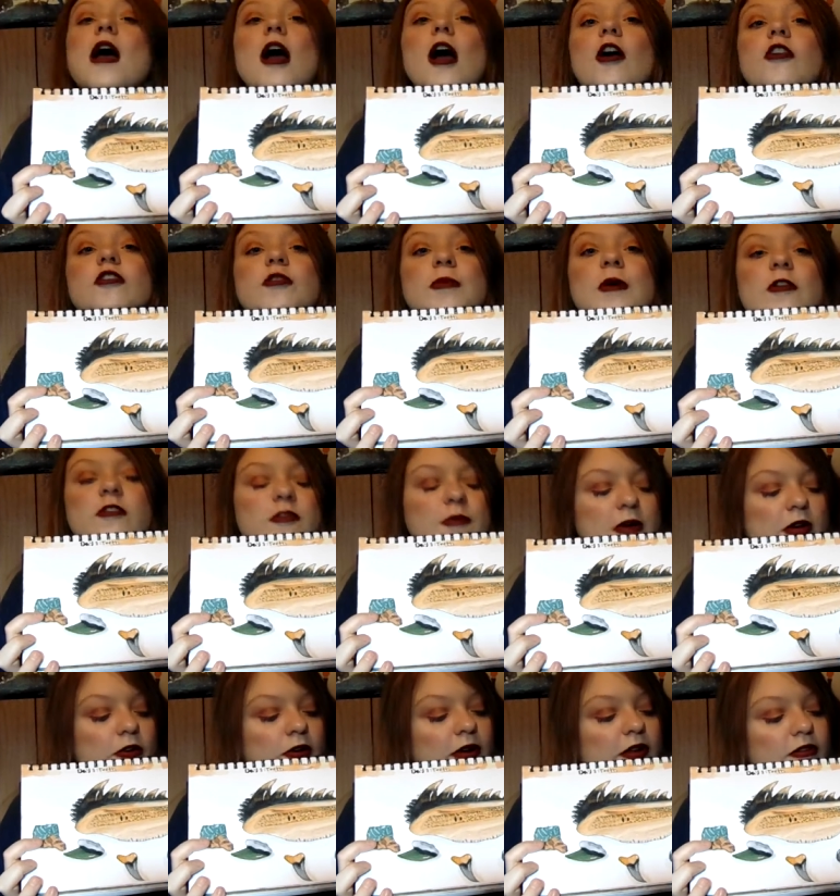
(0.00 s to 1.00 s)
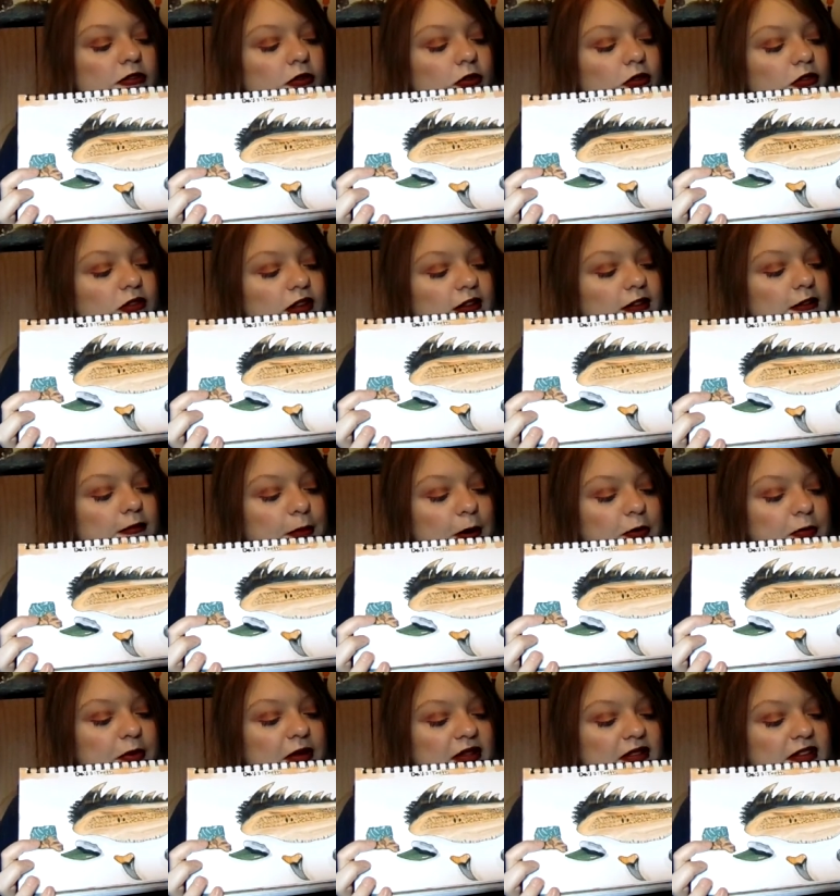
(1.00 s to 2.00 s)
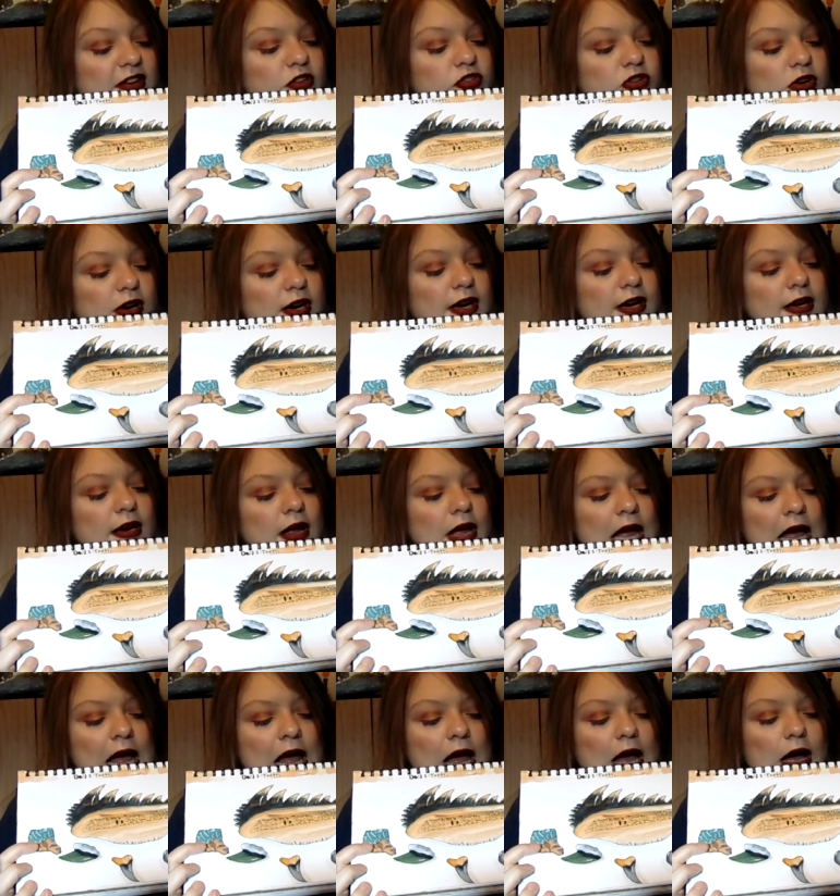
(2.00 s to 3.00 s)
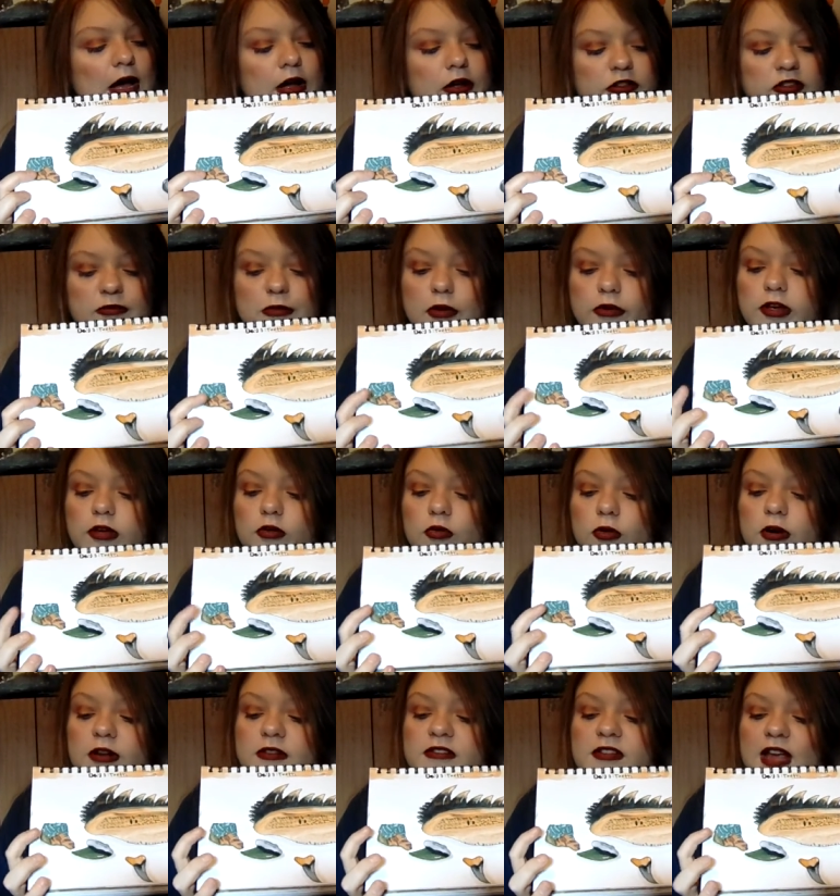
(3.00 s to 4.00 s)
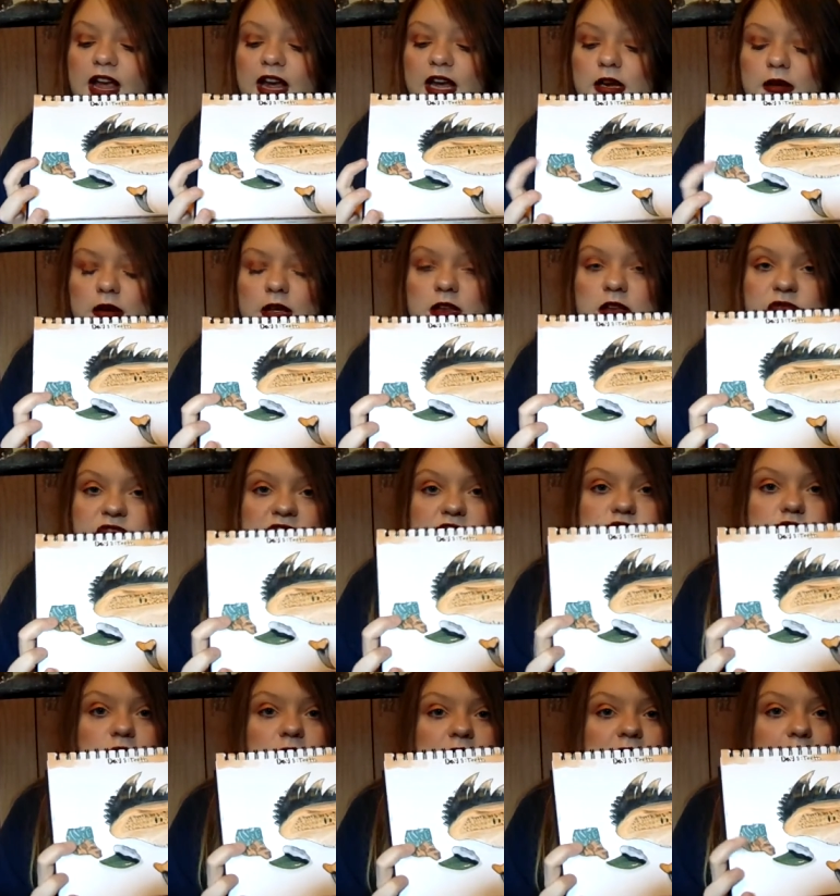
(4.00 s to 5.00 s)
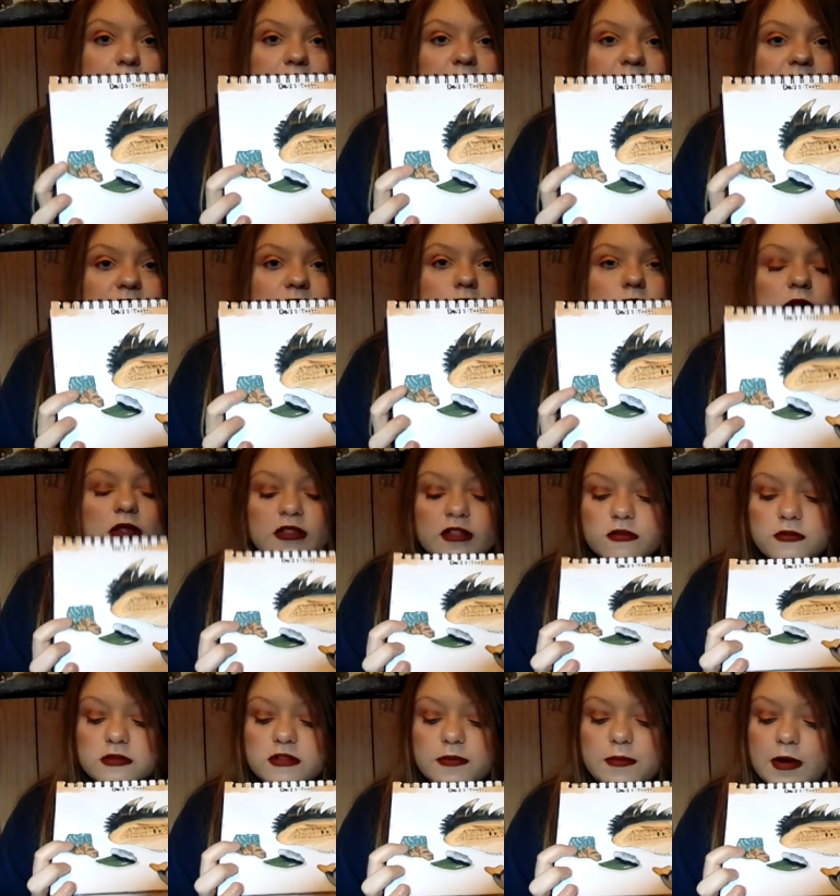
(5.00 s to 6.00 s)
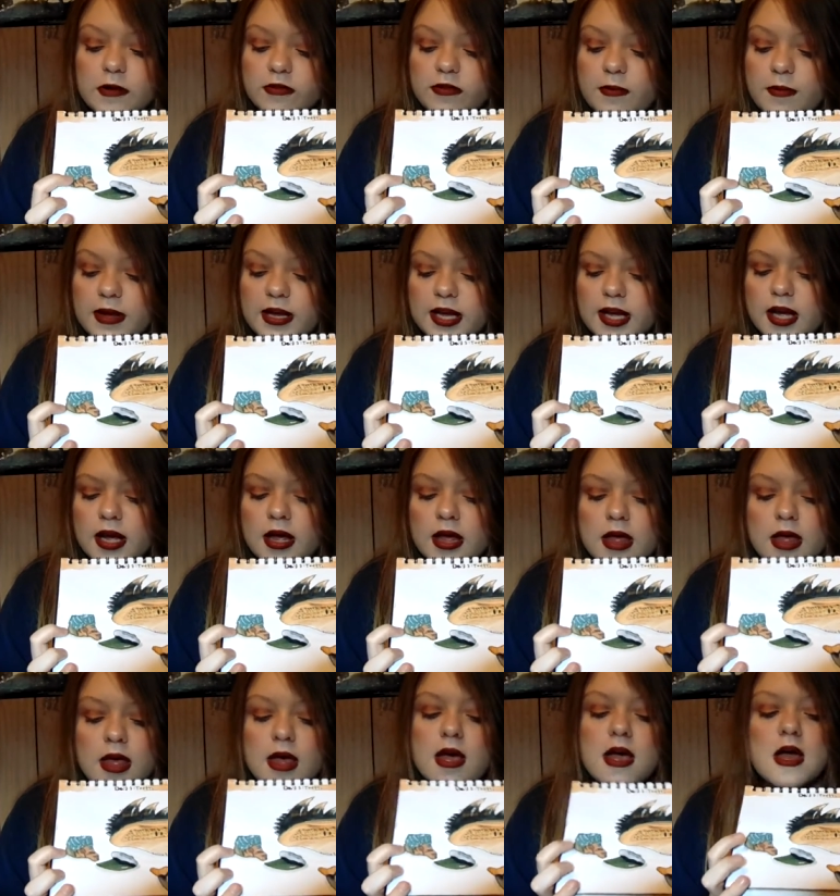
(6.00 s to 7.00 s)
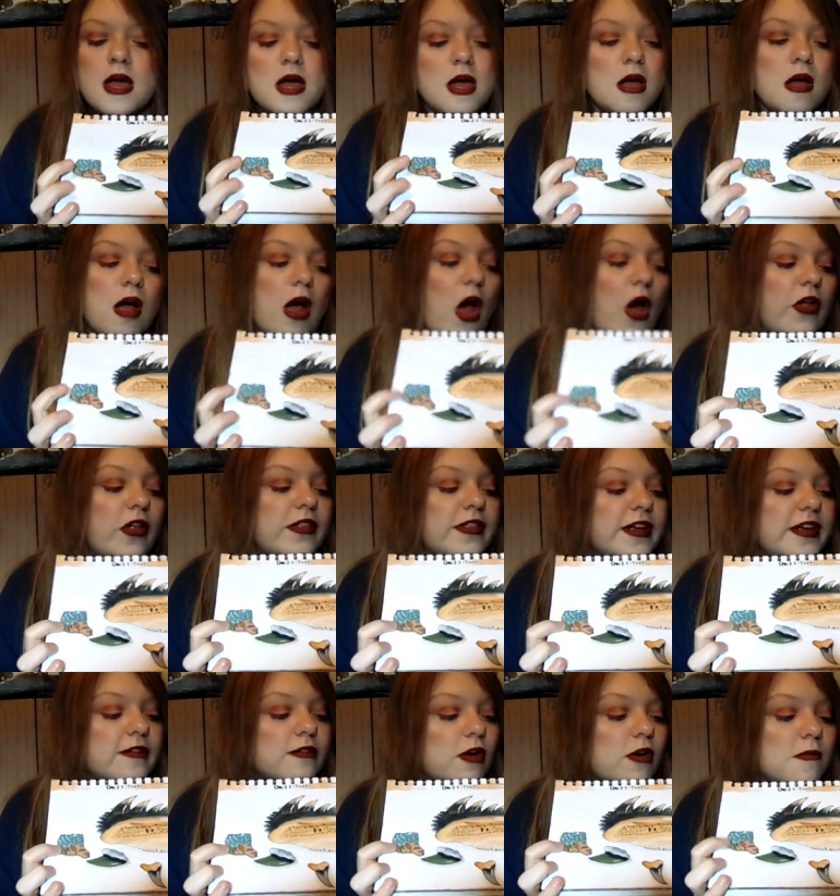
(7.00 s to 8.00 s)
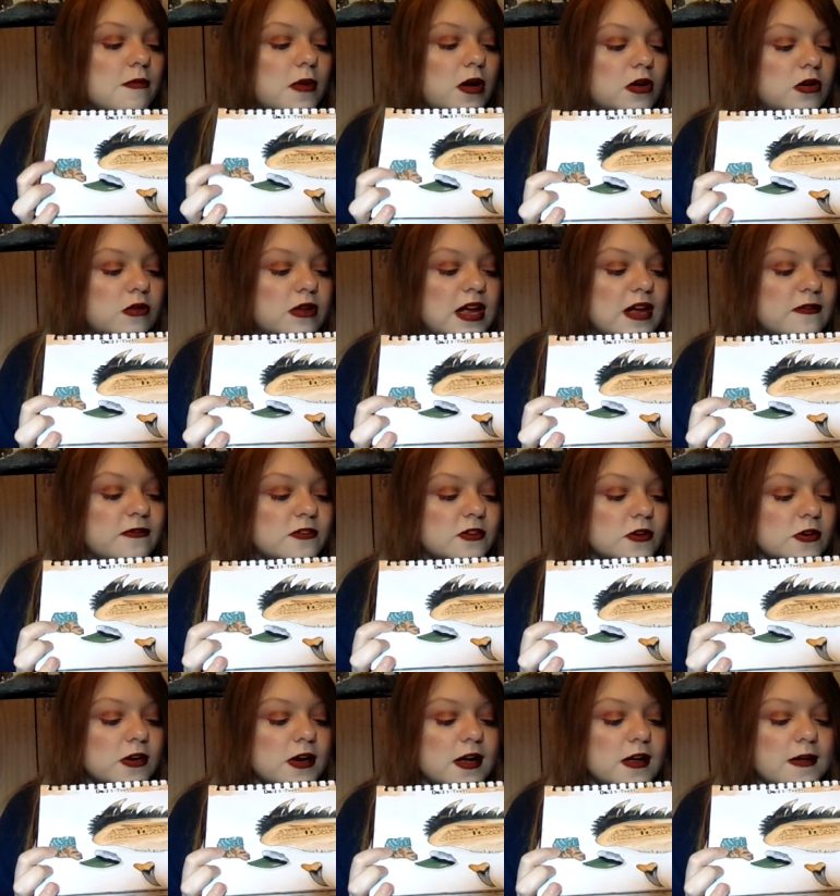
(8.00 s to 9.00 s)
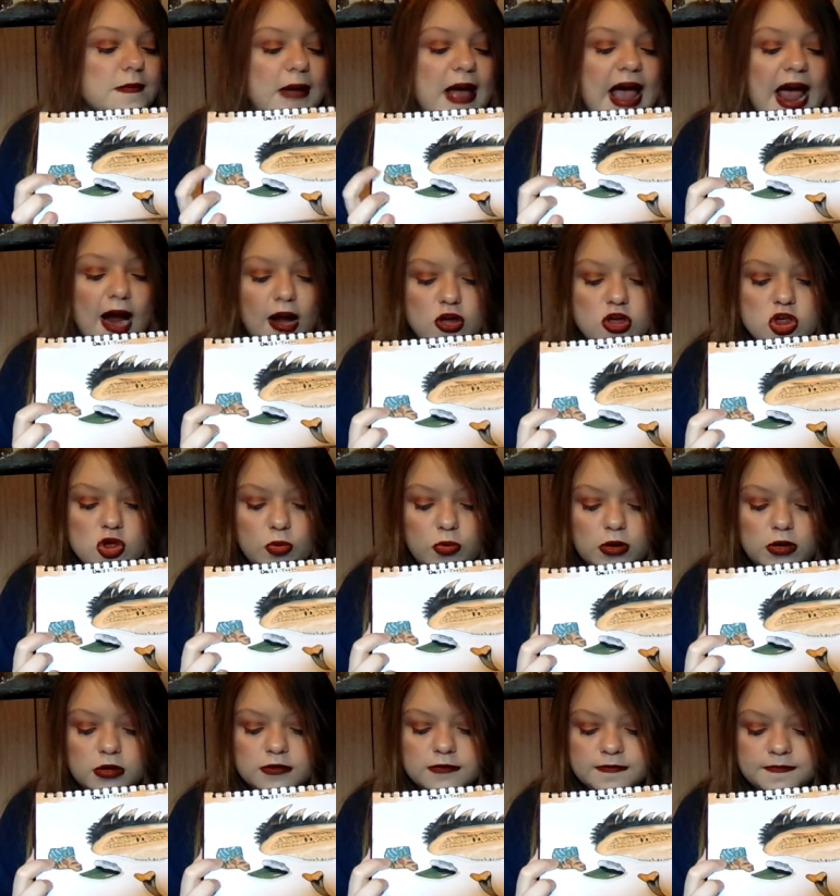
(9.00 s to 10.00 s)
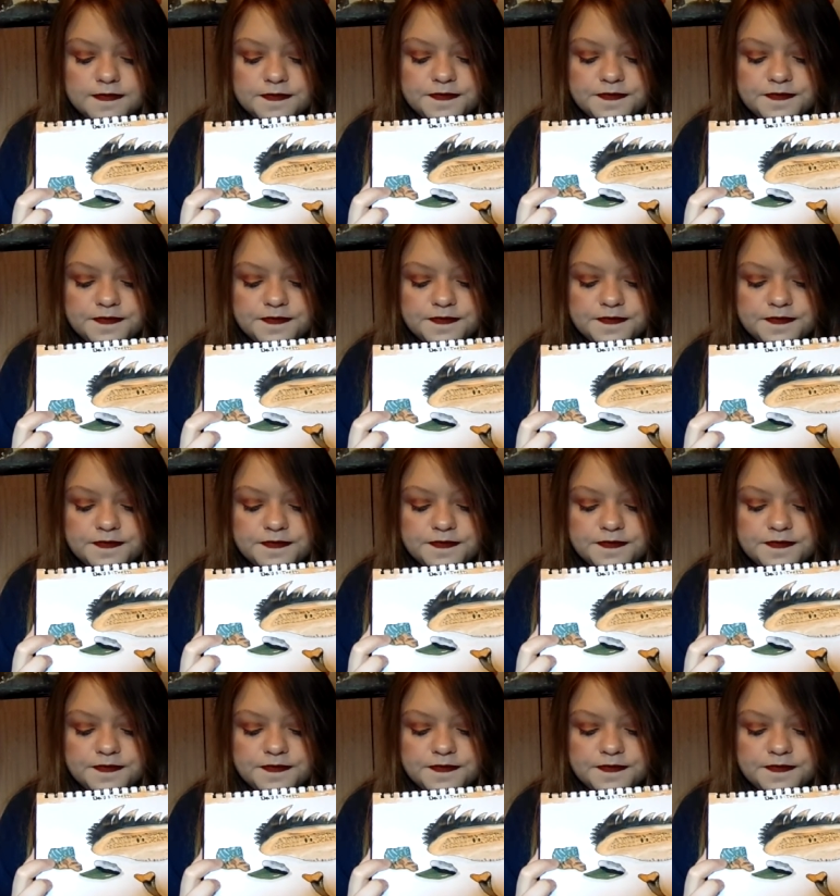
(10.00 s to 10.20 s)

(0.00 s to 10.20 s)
are supposed to be crystals. This is supposed to be citrine, smoky quartz, and adventurine, I believe is what this one's supposed to be. All of these are modeled after actual